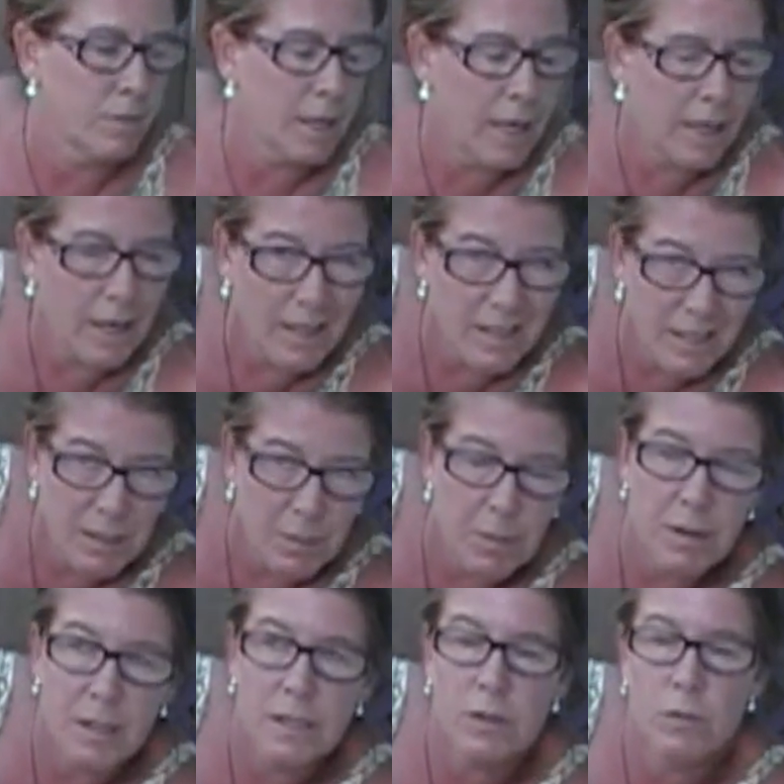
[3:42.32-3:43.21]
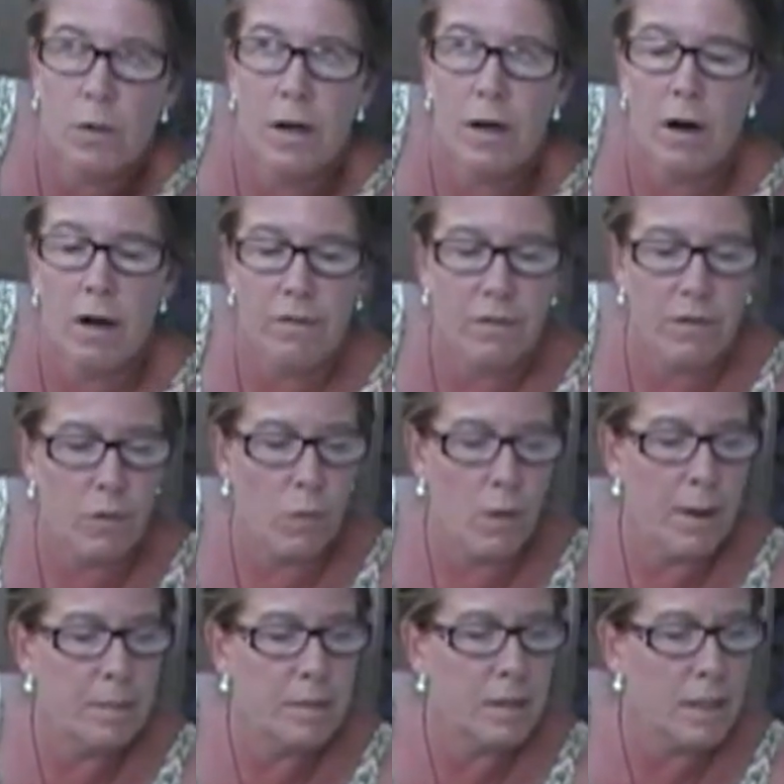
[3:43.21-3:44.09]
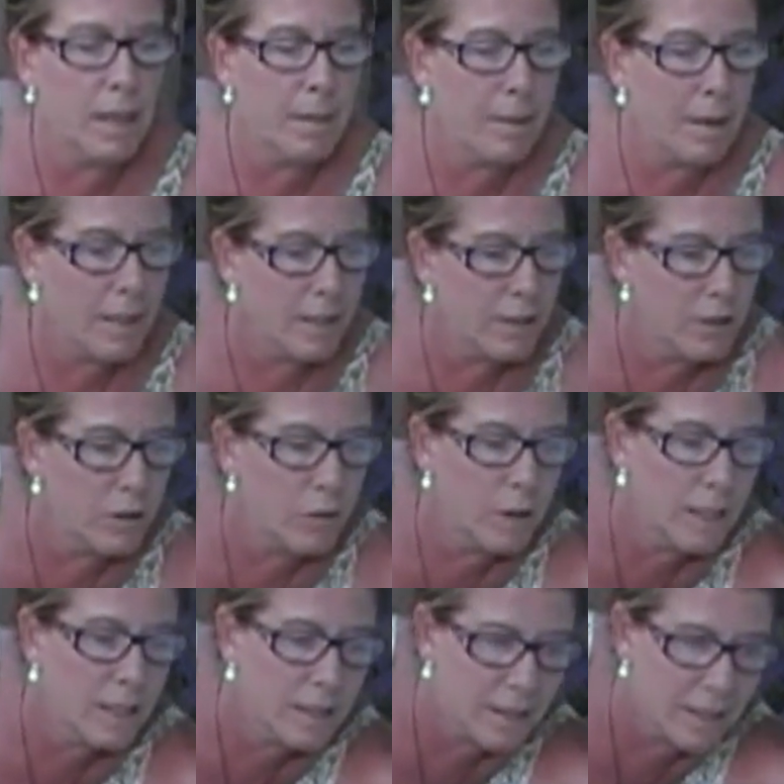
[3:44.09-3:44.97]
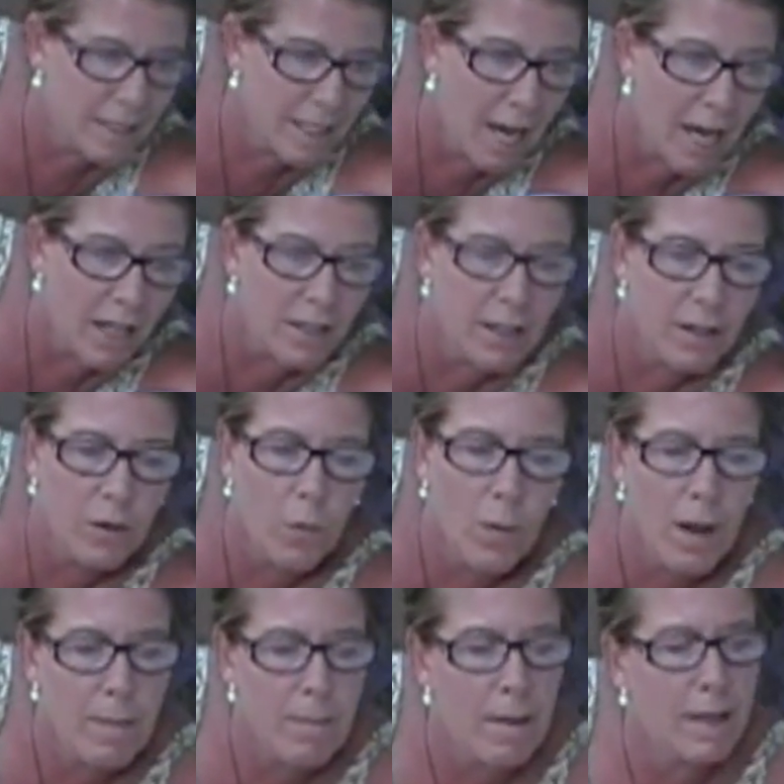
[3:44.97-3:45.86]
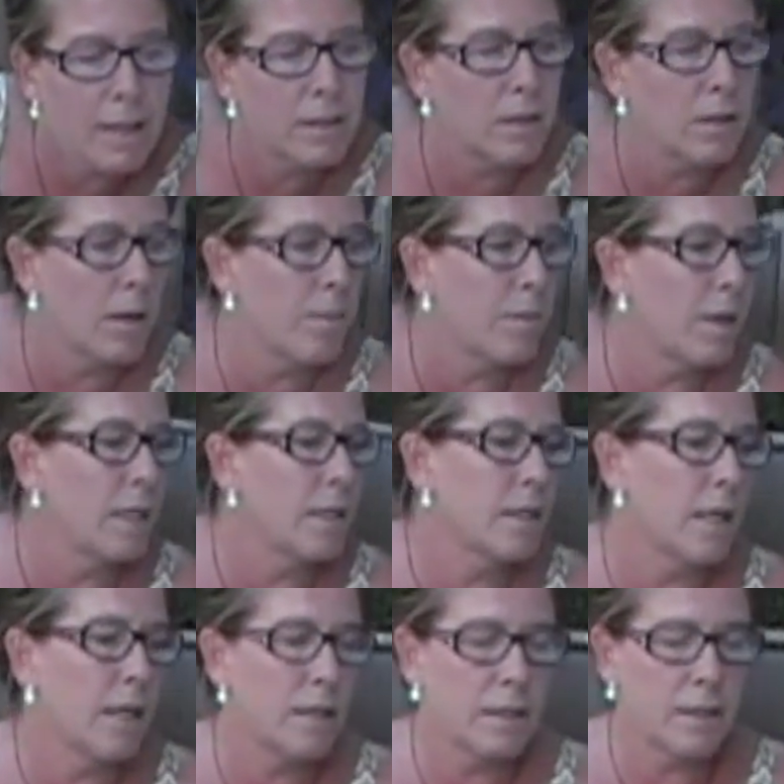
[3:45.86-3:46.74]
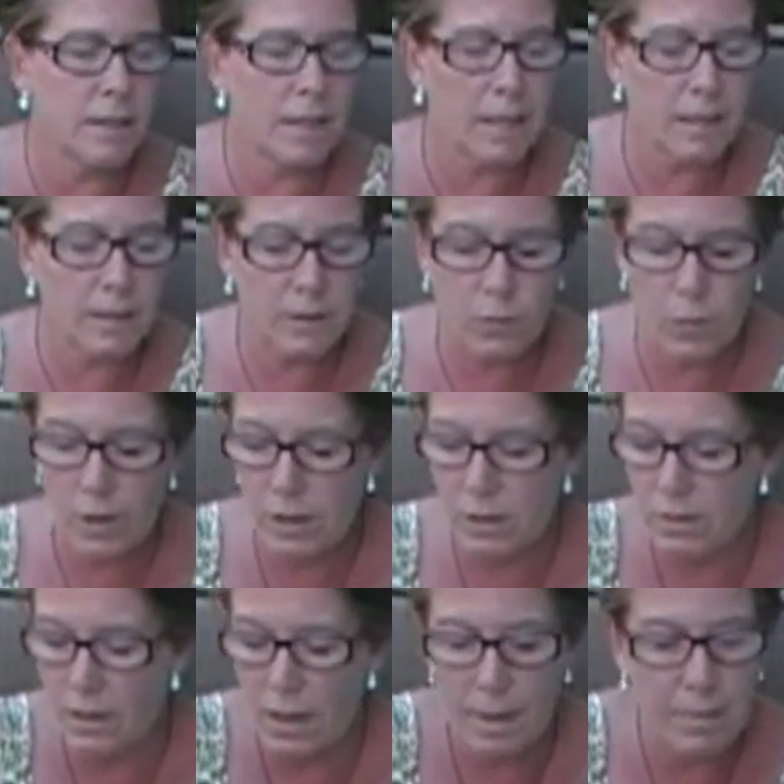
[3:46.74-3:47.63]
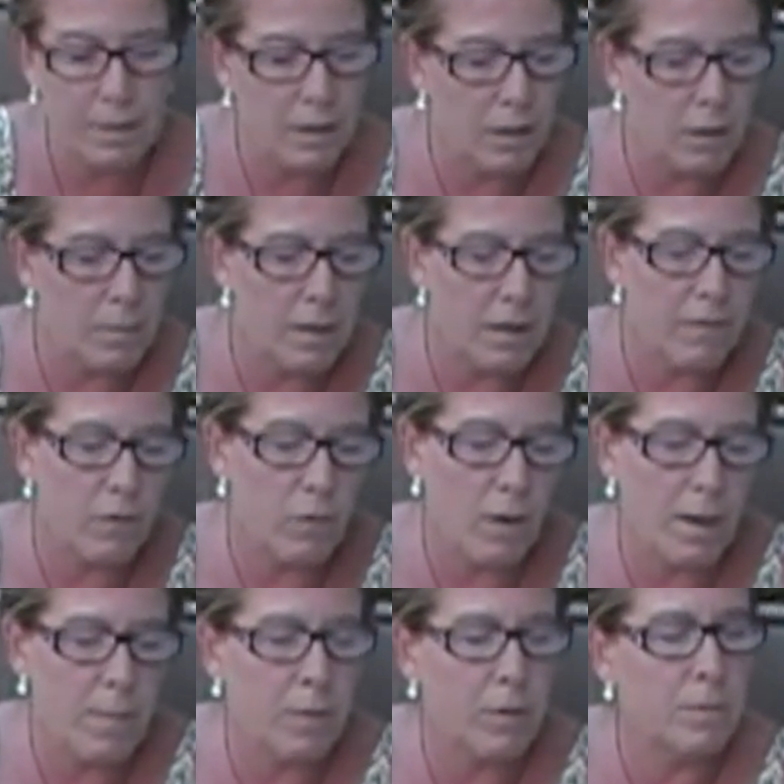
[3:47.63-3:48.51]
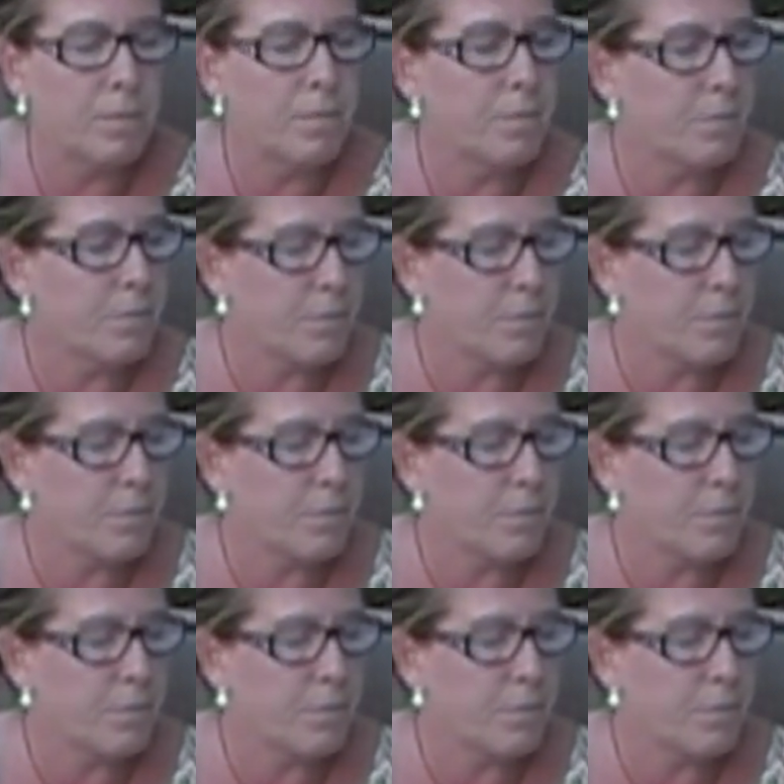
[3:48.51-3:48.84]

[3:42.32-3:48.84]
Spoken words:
And I got some of this right off of the website. I'm not going to do it exactly the way Mike's company says because, well, I'm a little bit of a rebel.